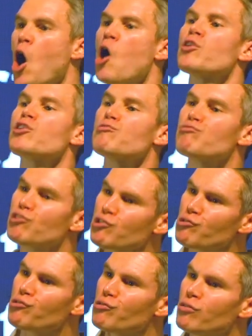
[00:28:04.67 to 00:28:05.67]
All you
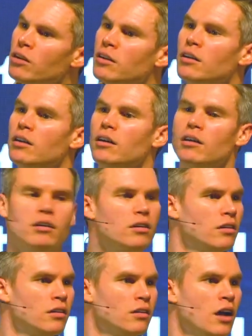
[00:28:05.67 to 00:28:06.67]

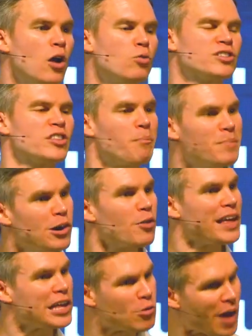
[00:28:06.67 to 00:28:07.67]
knew was the meal
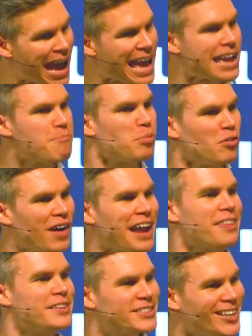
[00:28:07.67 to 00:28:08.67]
that you ate
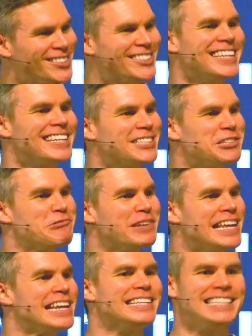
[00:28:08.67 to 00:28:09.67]
provided the sustenance you
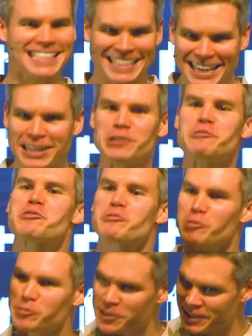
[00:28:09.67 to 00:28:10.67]
needed to get you
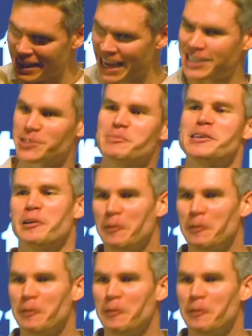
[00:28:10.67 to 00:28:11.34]
through to the next meal.